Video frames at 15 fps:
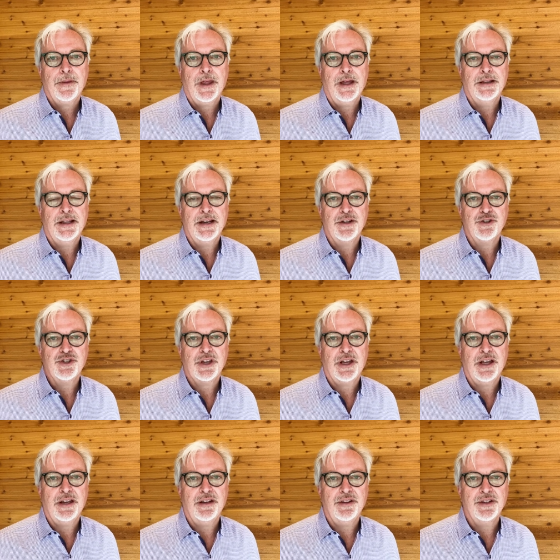and let it
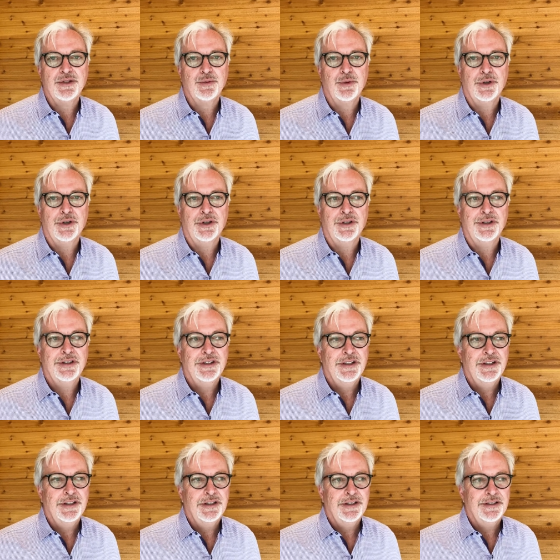shine in this world,
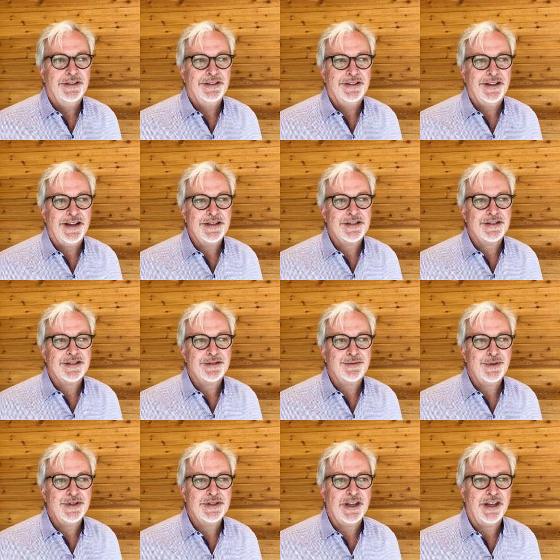as
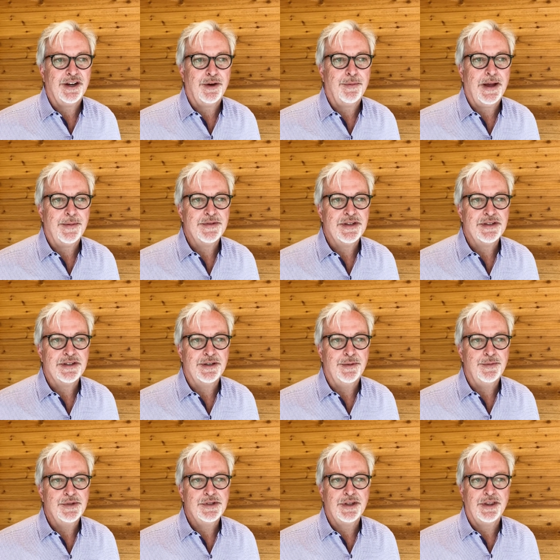we say in our
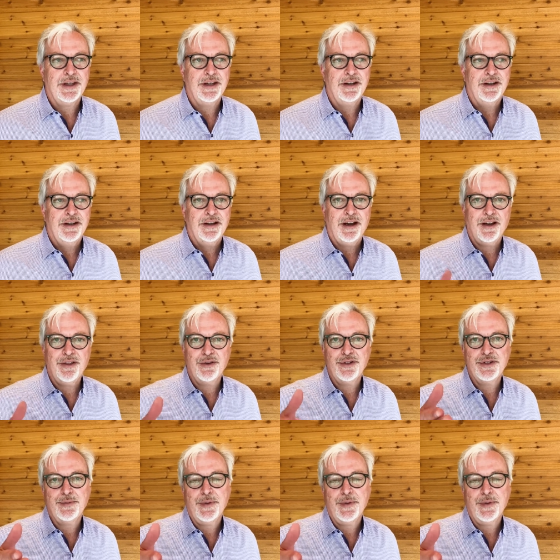baptism, so that others